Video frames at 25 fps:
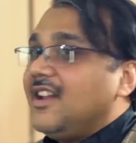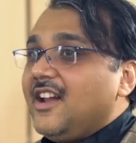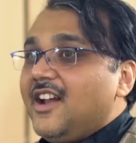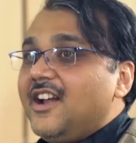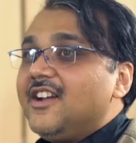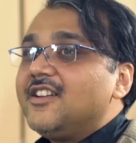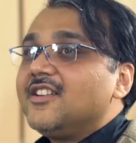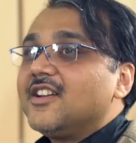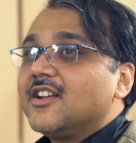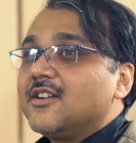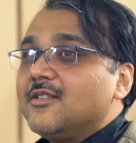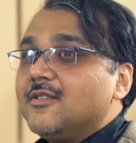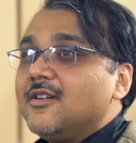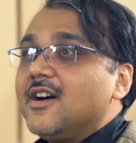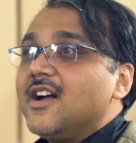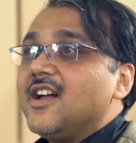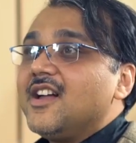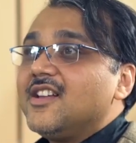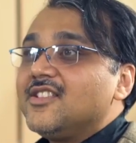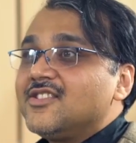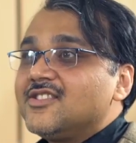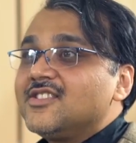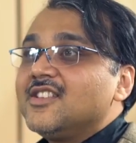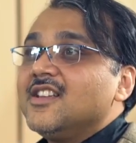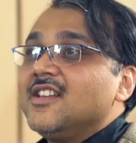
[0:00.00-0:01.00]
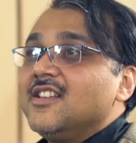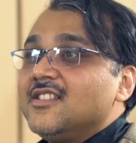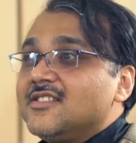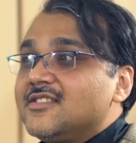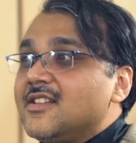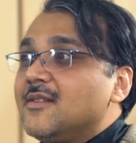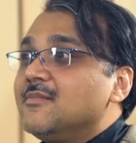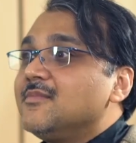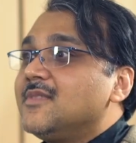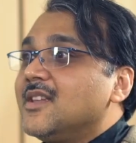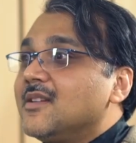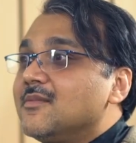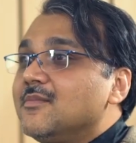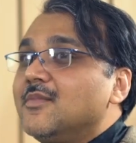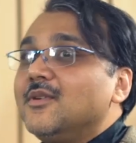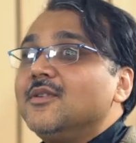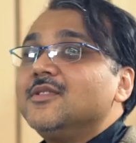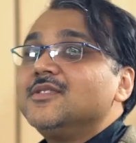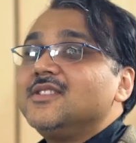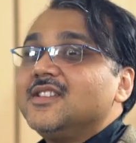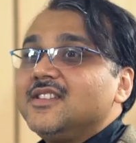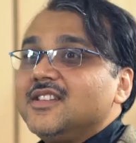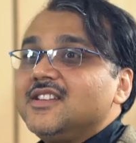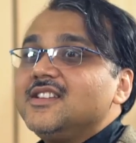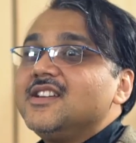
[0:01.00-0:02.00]
it requires something
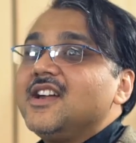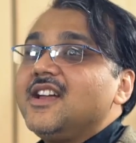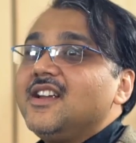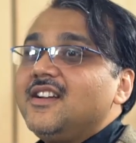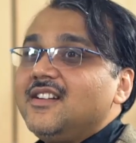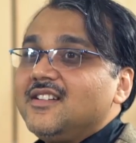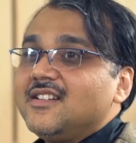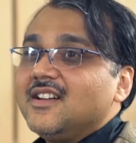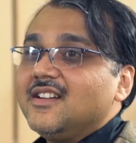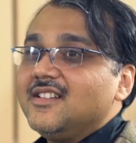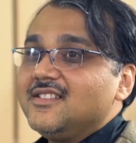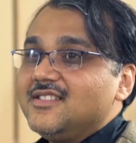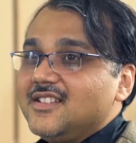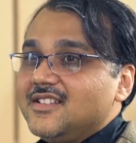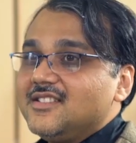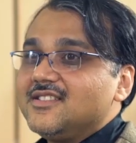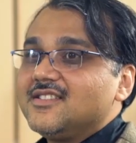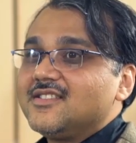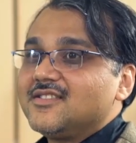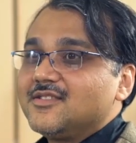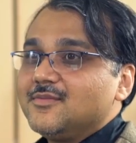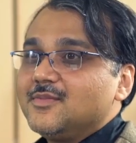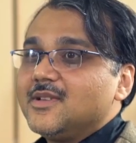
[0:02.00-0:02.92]
more than AI intelligence